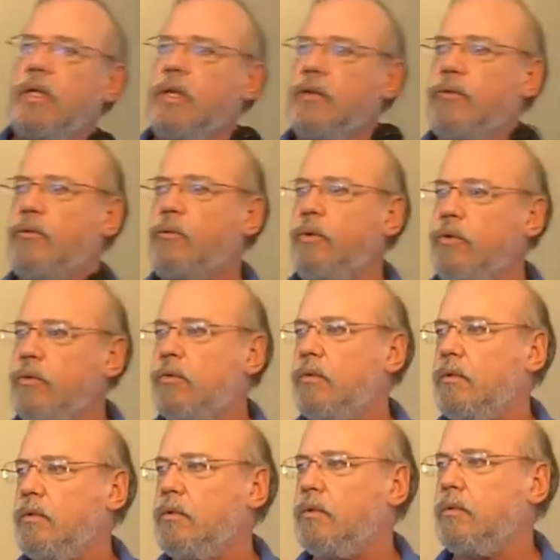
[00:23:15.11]
to get
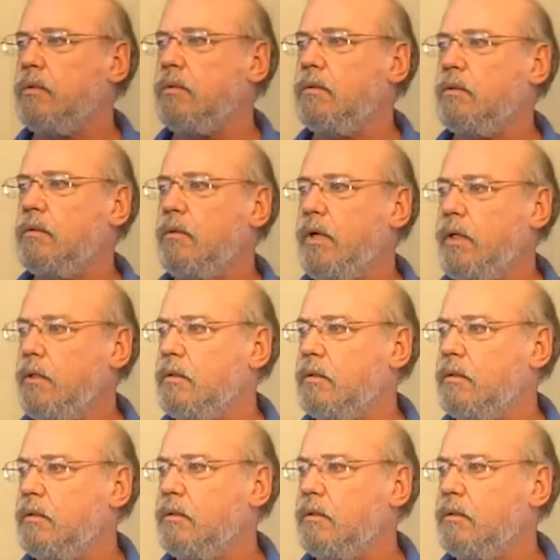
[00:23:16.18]
through? Right?